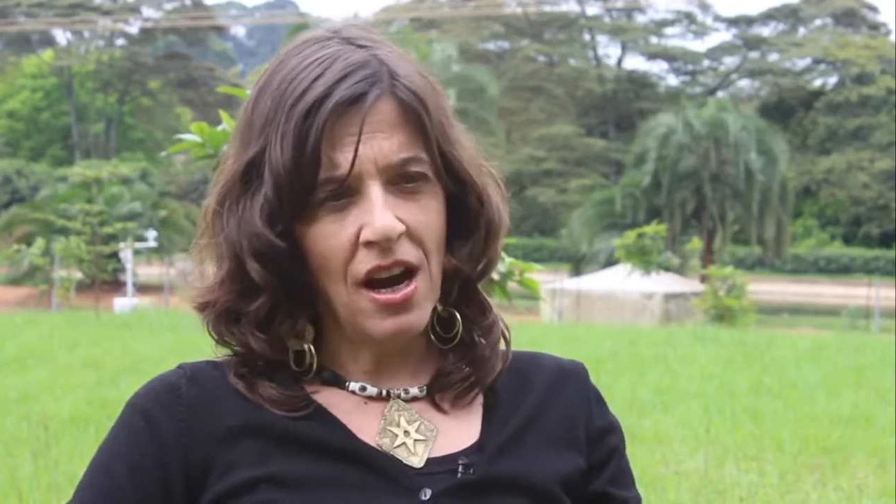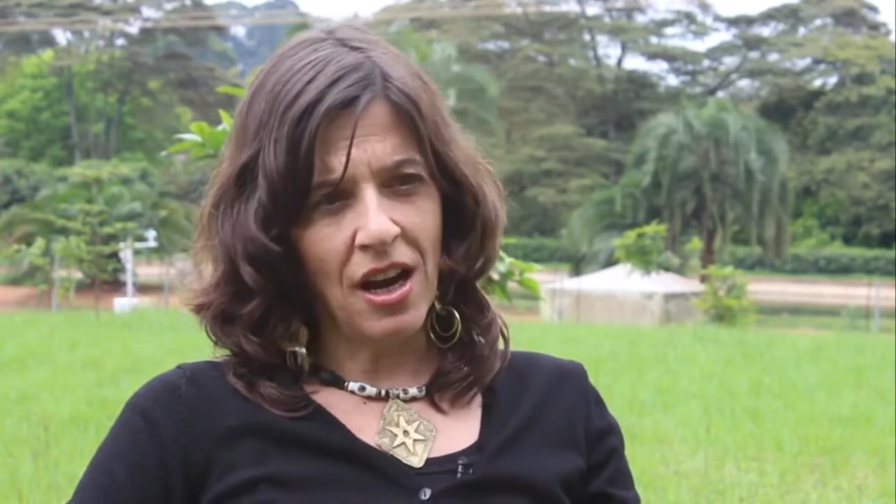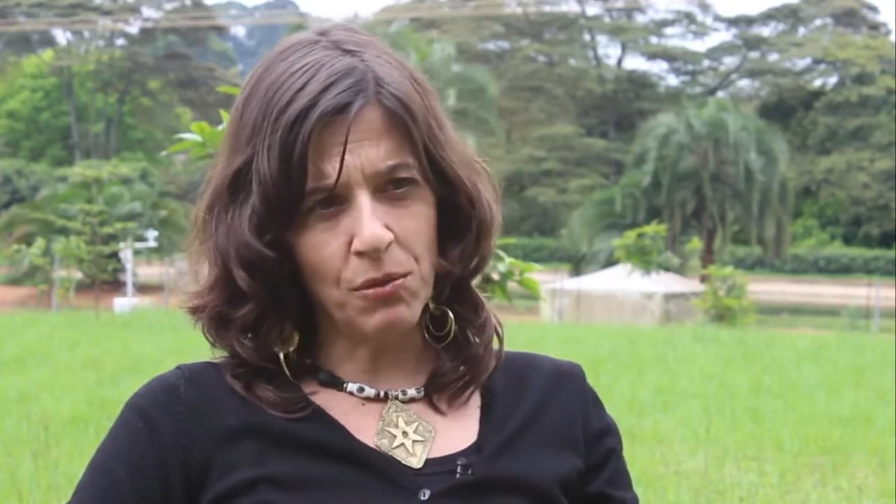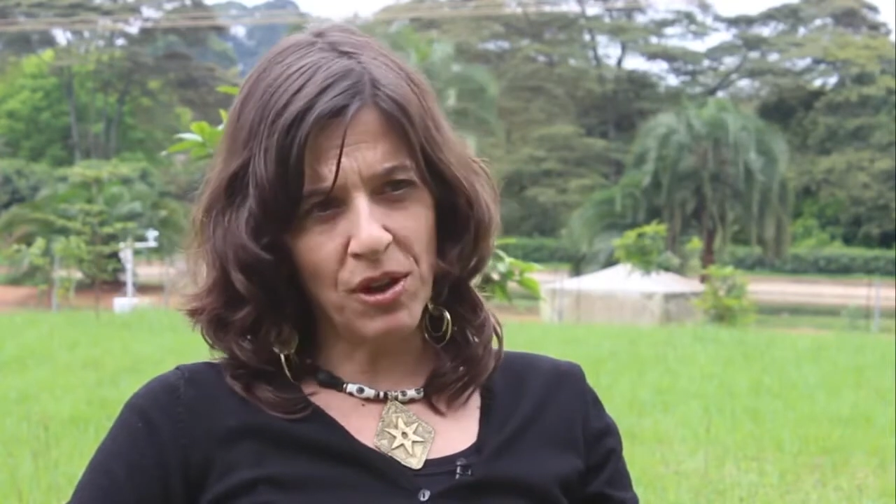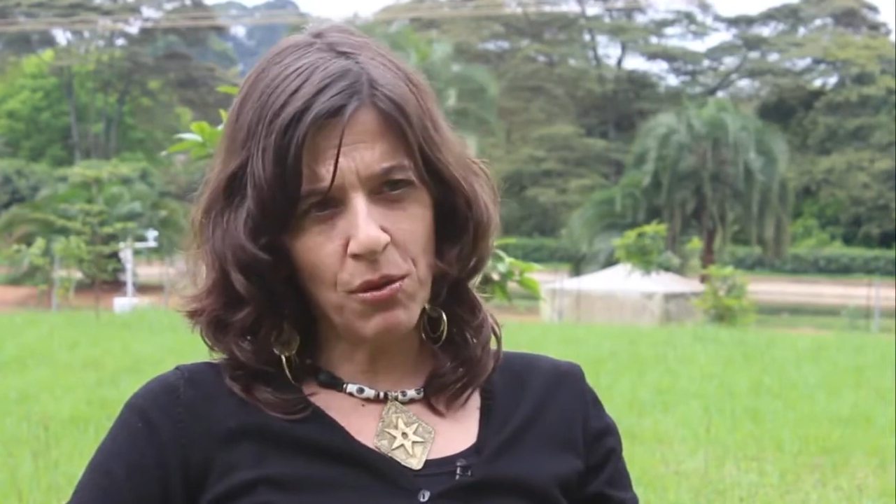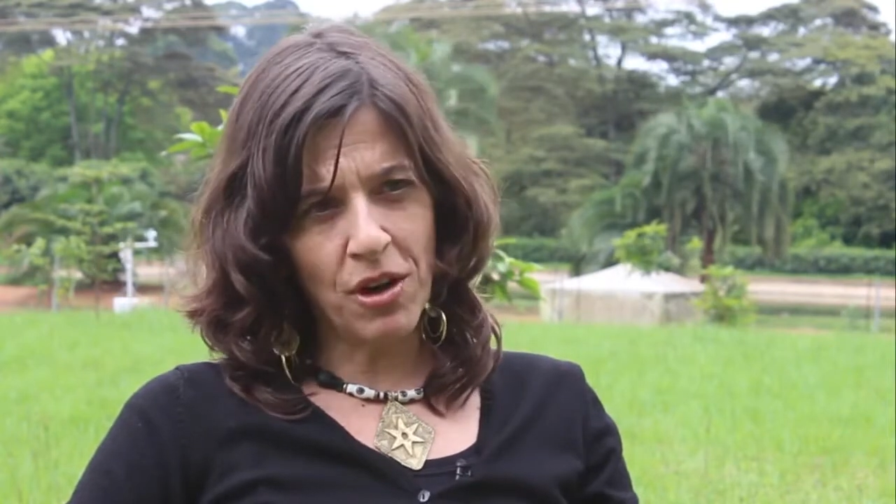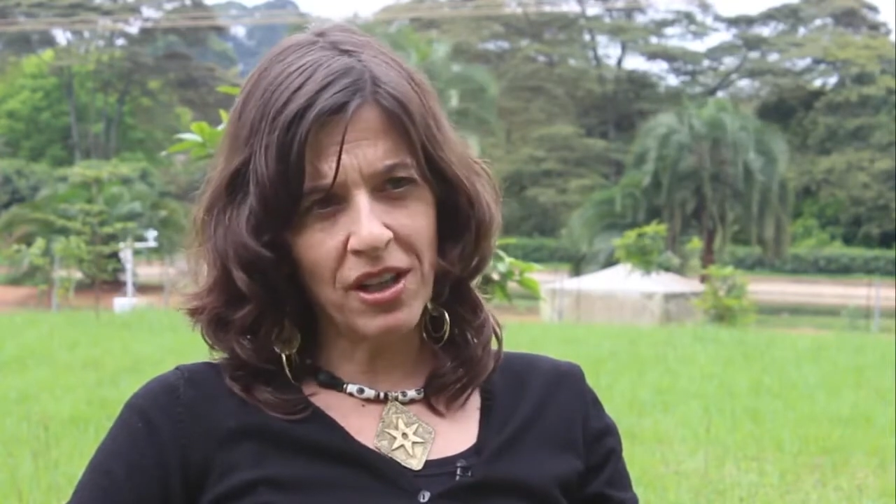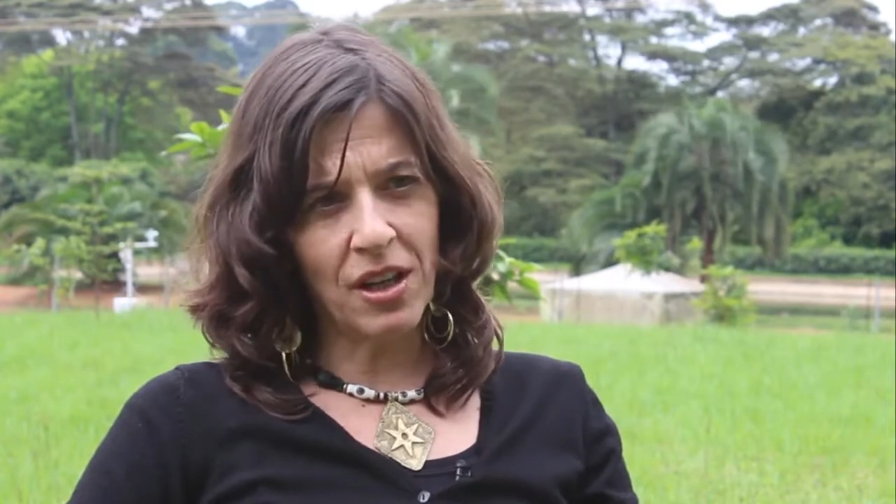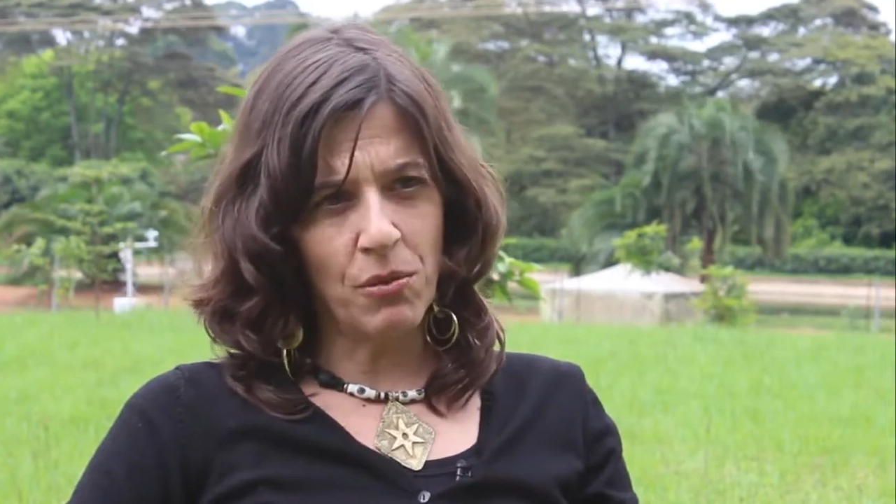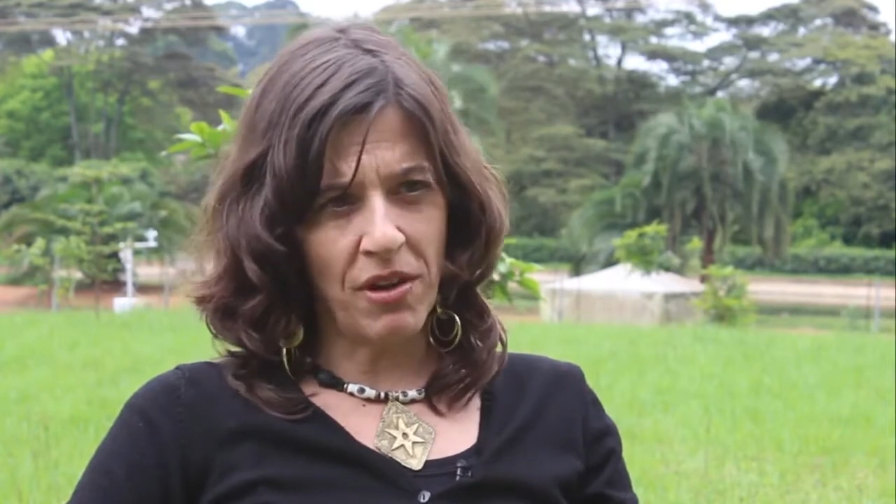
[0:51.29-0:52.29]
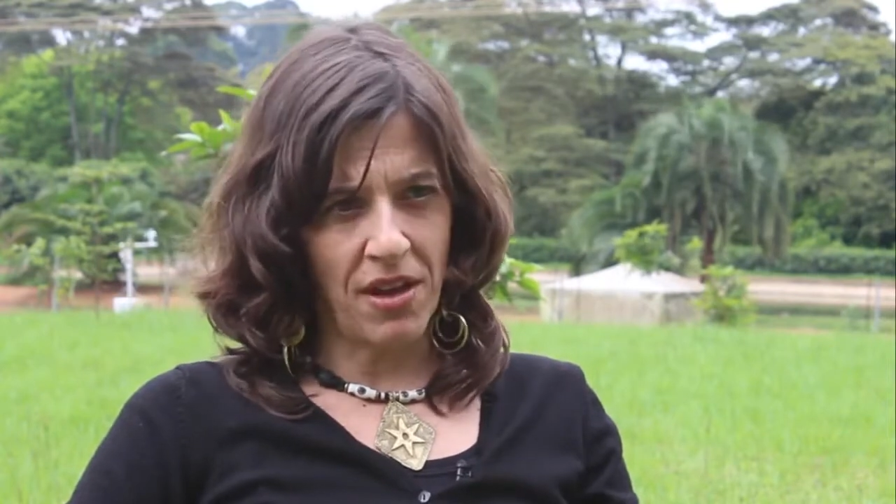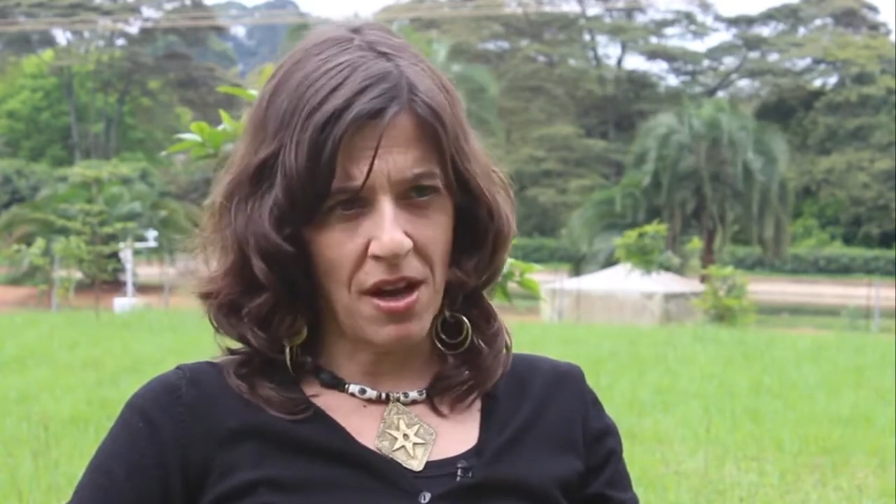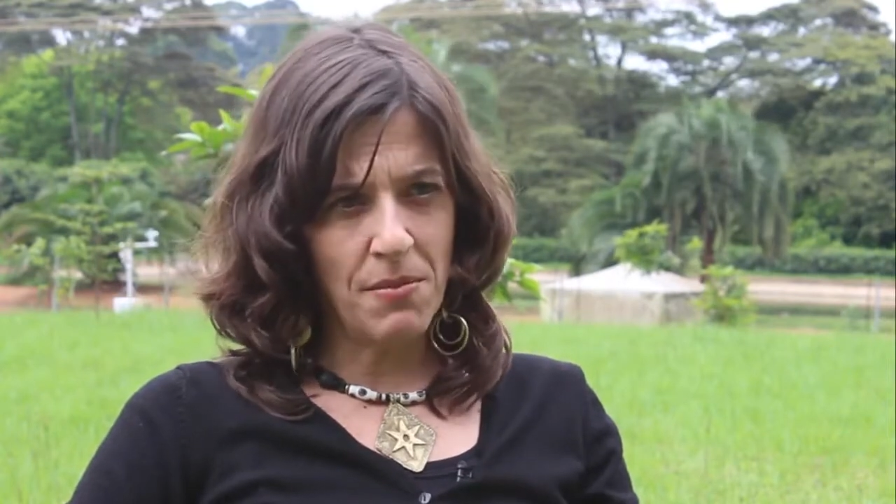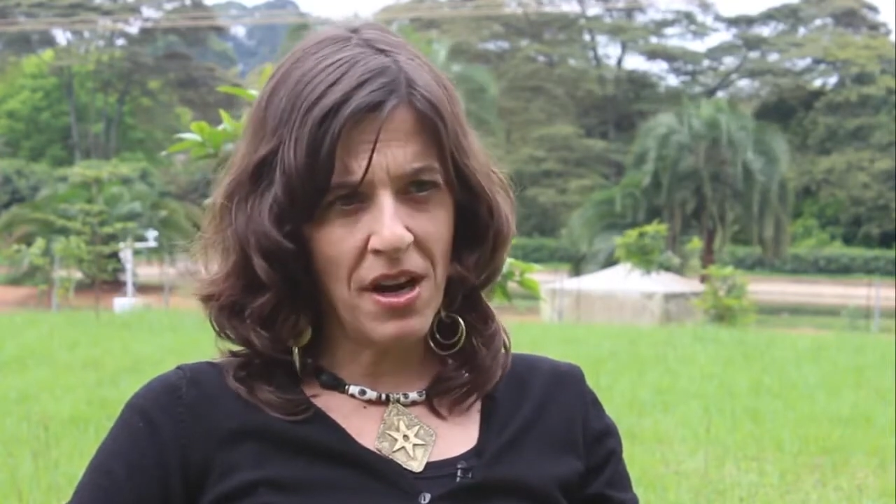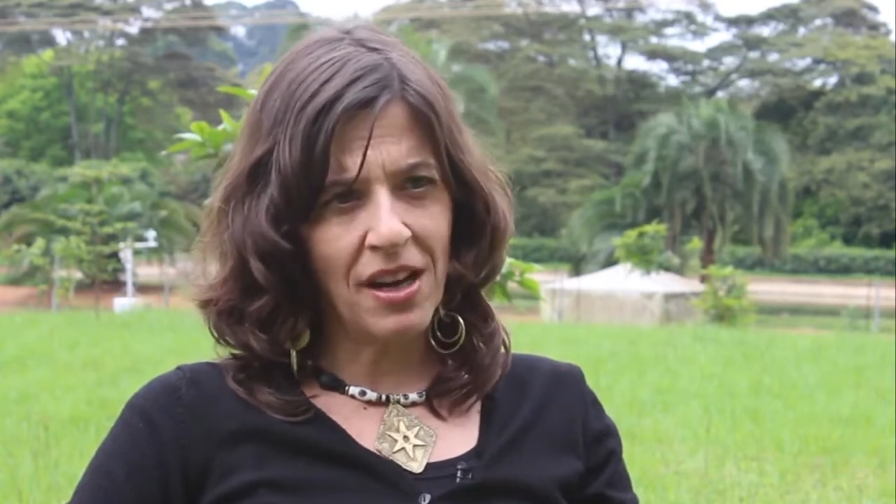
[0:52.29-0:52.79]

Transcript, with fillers: And we're working with them